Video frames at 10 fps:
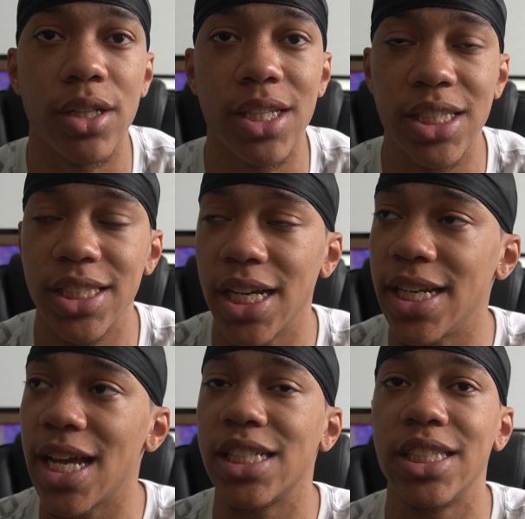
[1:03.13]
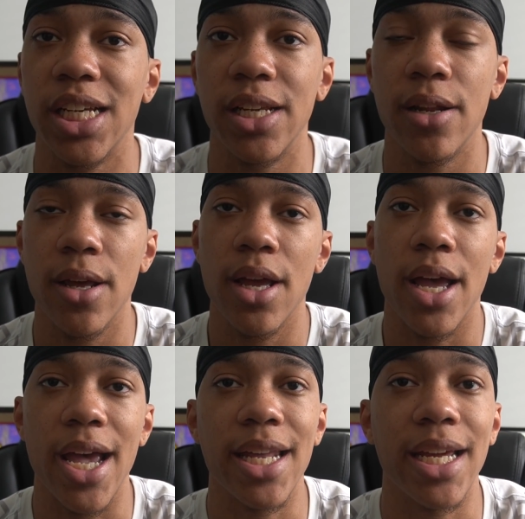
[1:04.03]
this gen, next gen,
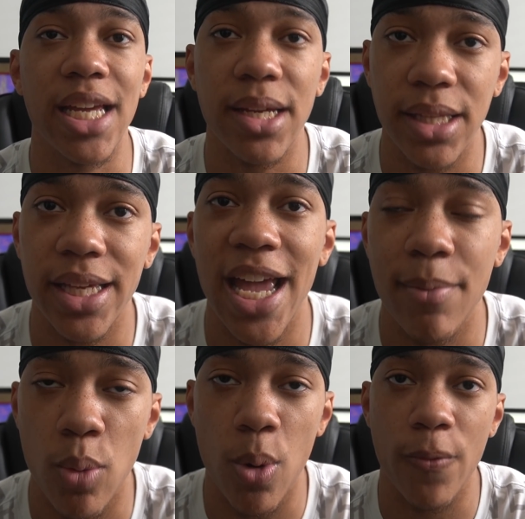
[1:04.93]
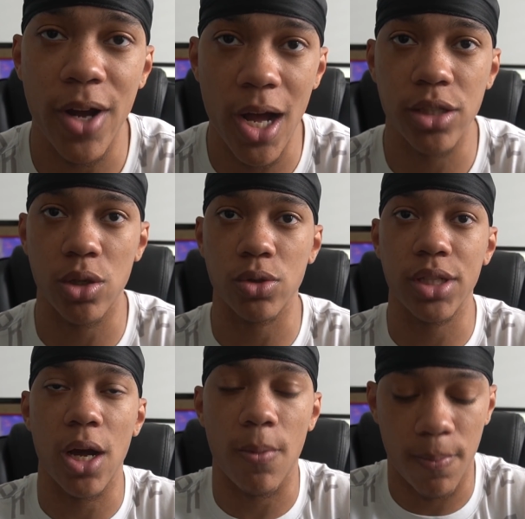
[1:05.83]
and I get the game on both consoles.
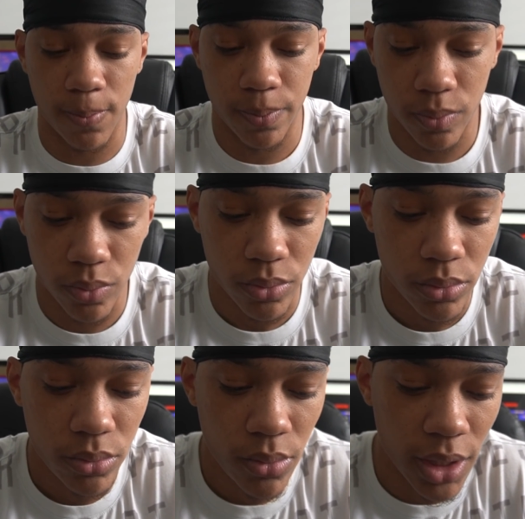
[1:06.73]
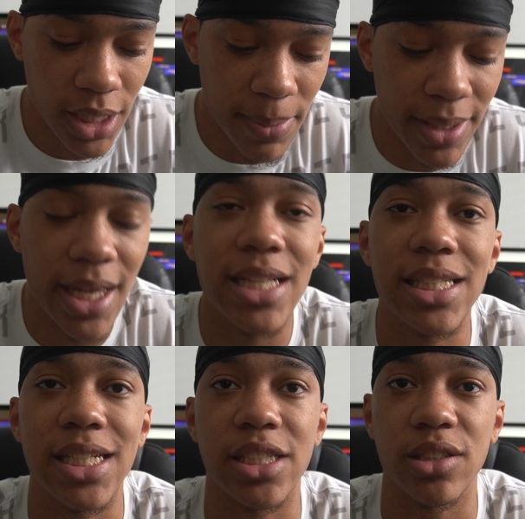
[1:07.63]
Now, let me get
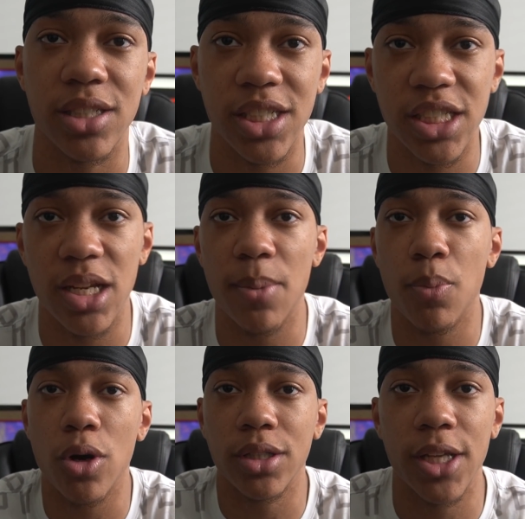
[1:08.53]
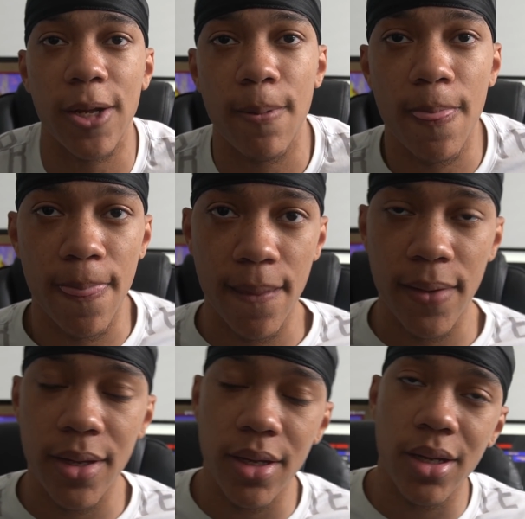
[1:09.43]
into this because this is the important thing.
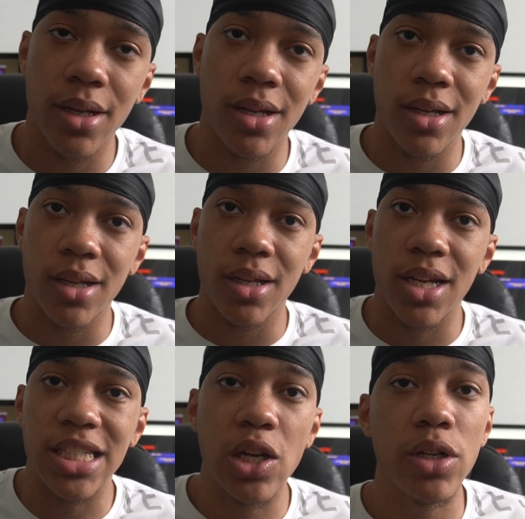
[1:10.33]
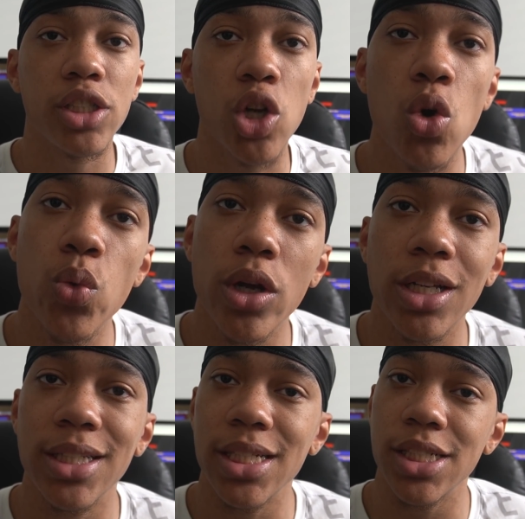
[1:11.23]
It's only two real
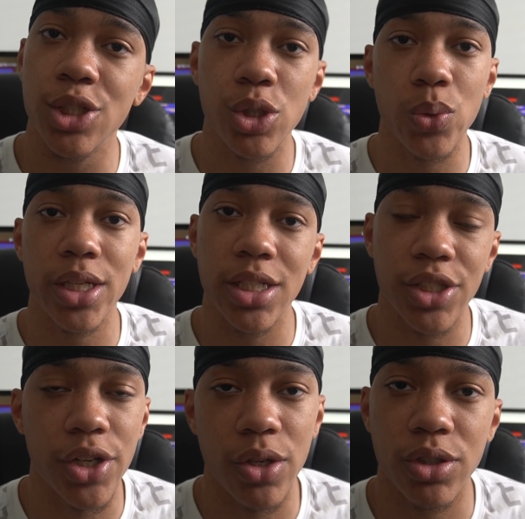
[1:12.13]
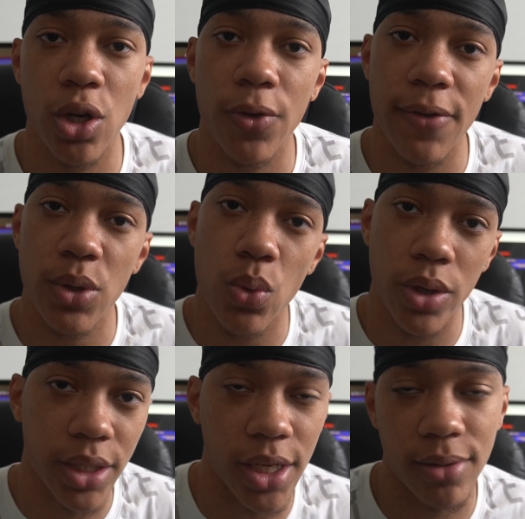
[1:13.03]
editions you should really concern yourself if you want
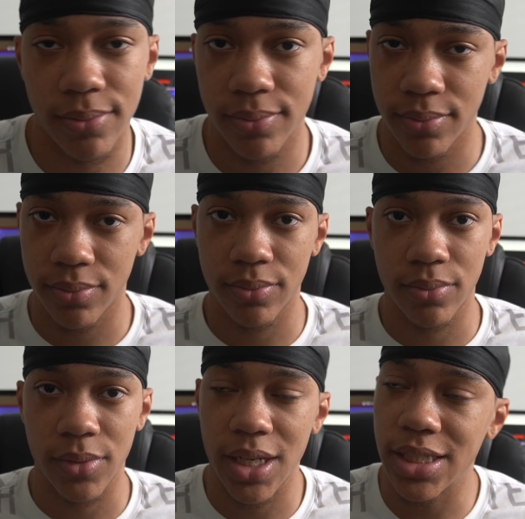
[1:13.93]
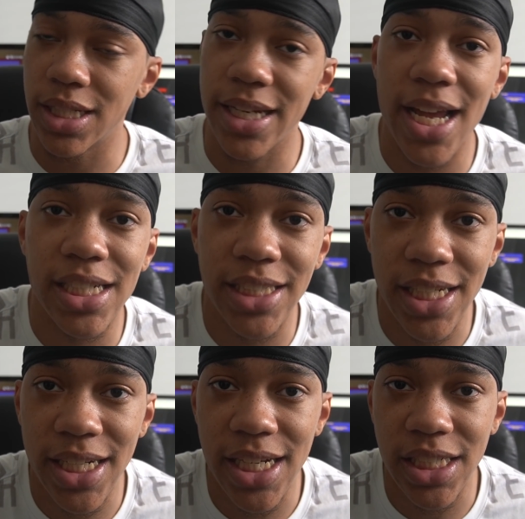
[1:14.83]
to get. It's the next
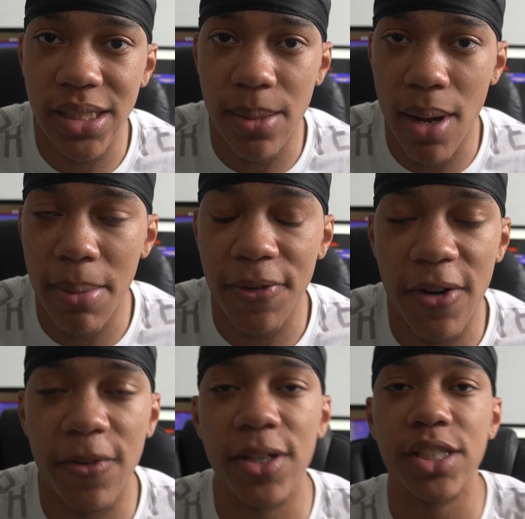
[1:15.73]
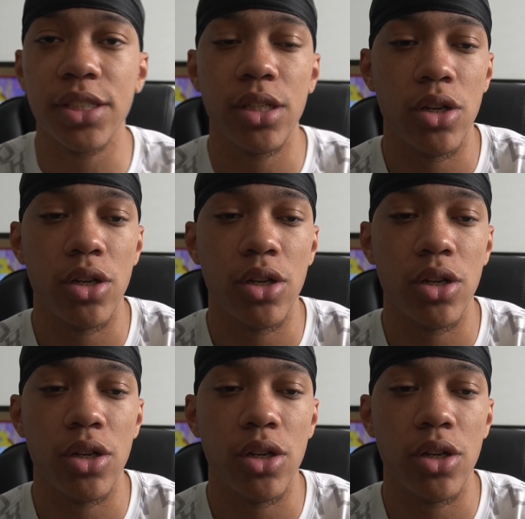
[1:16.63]
gen edition, the Mamba Forever Edition,